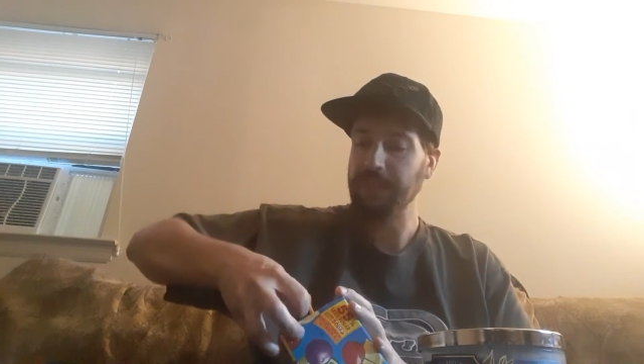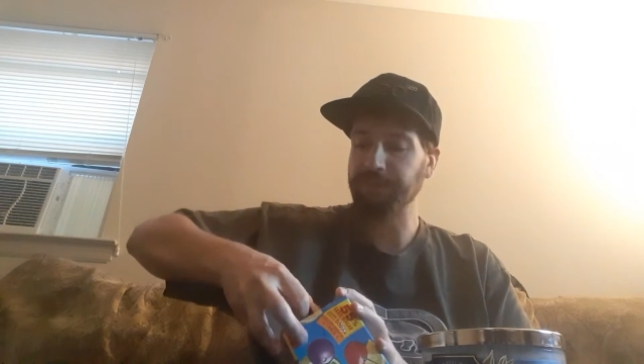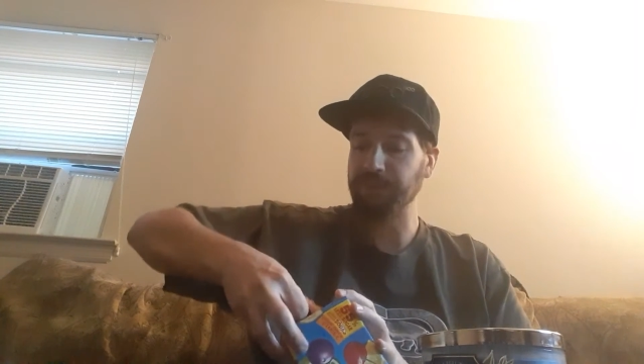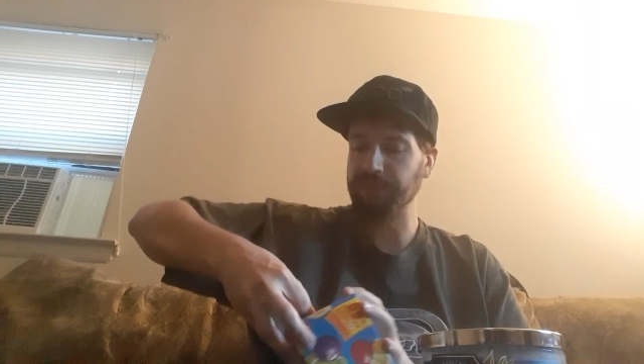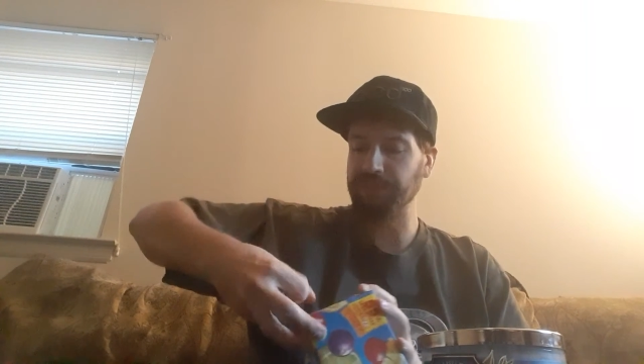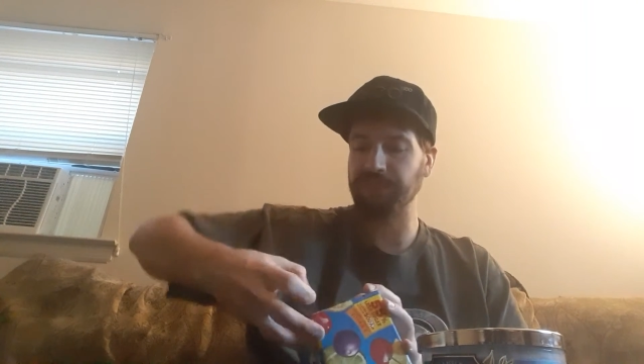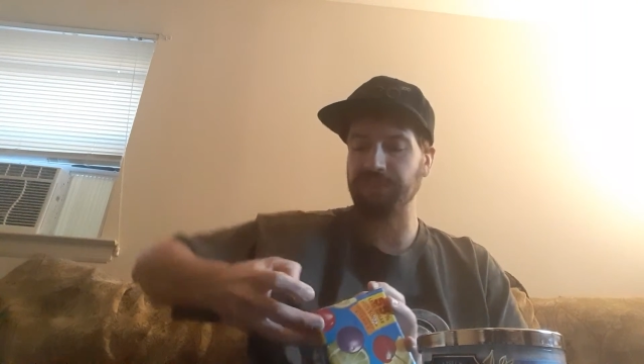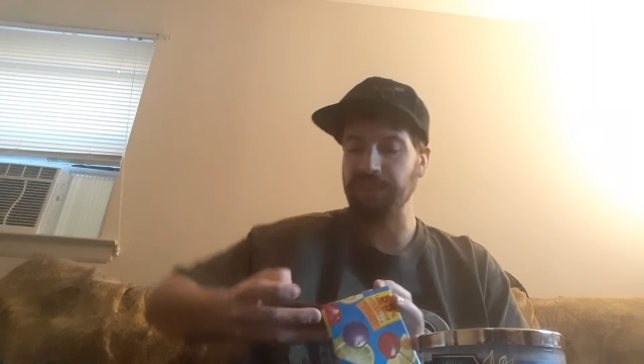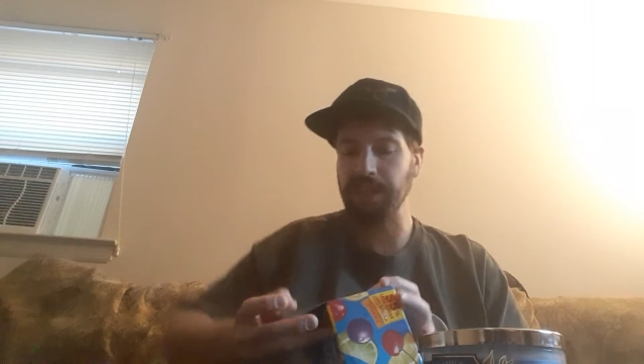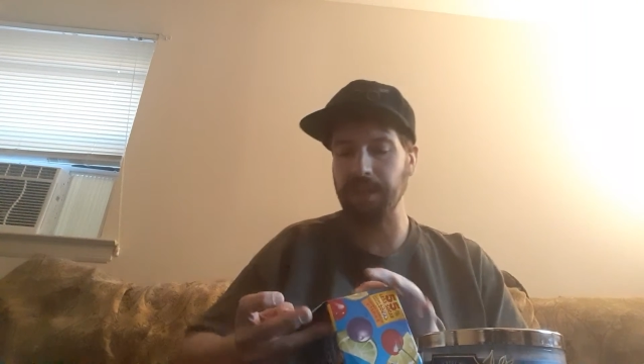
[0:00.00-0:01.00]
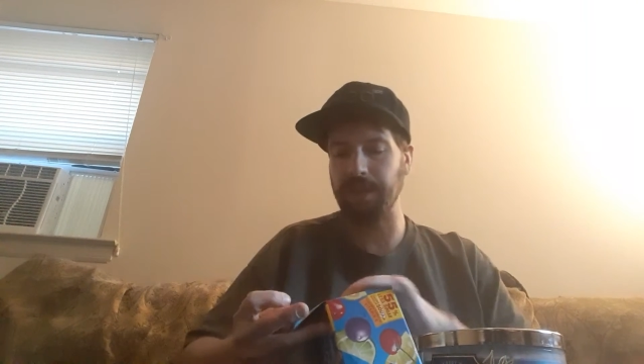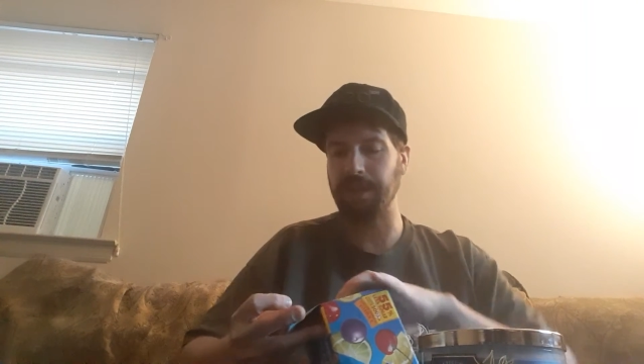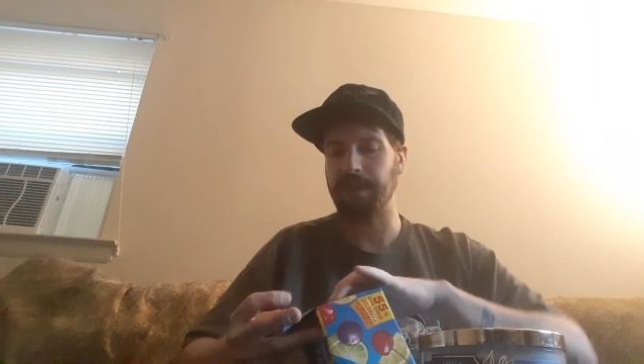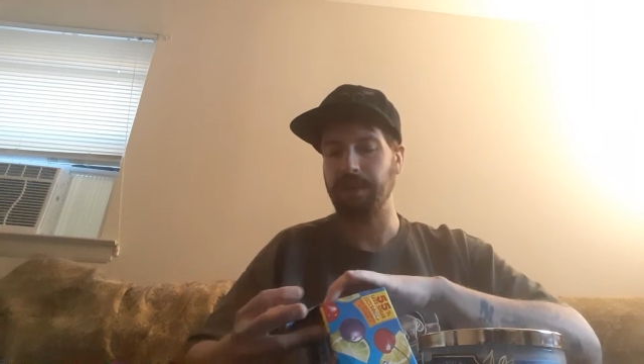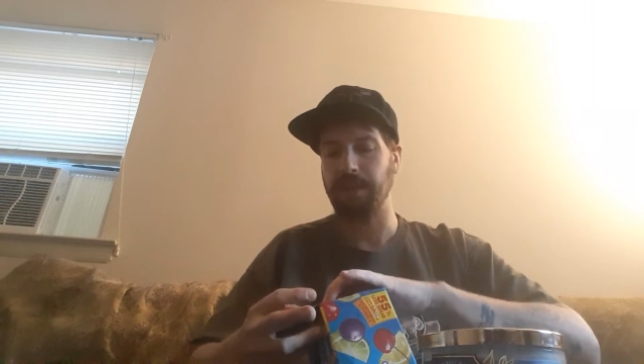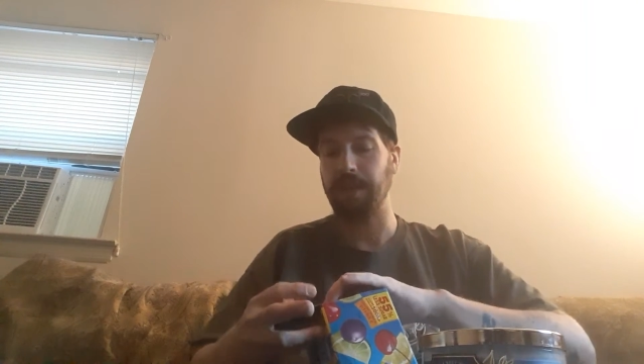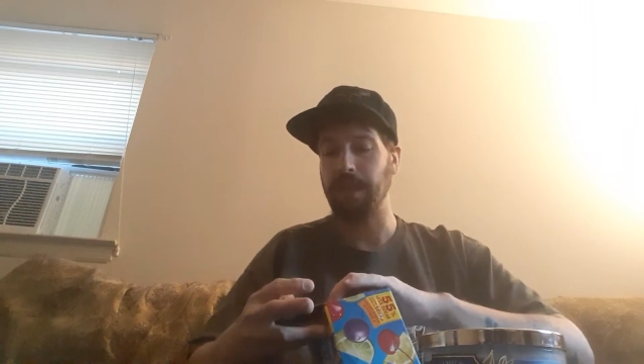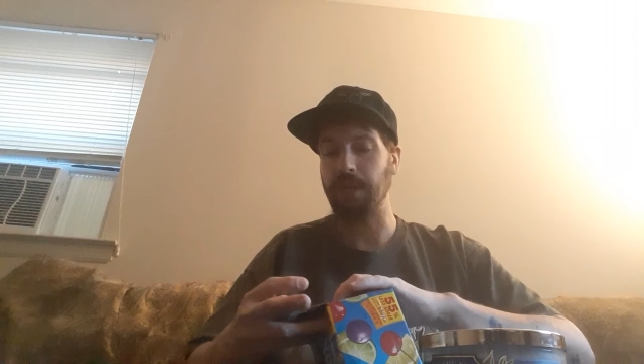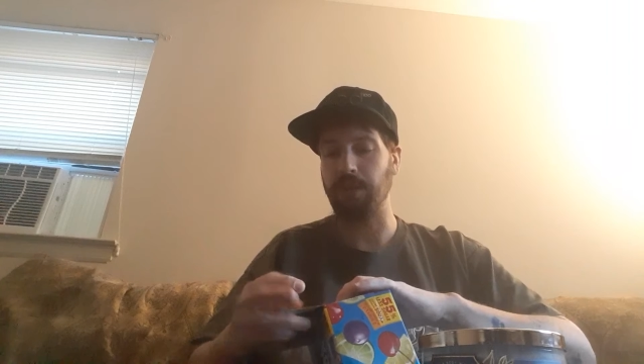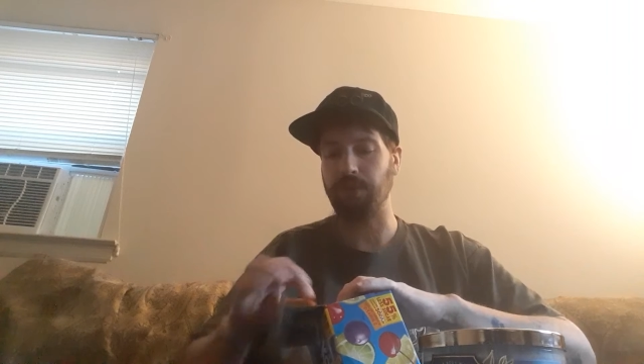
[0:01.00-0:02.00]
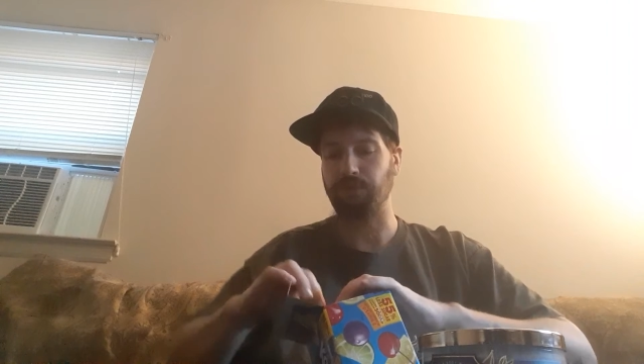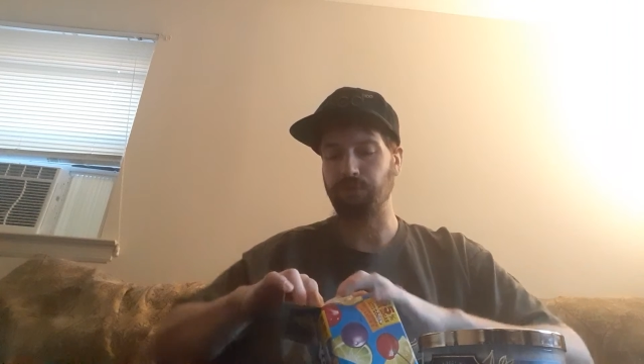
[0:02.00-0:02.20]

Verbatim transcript: If it is indeed a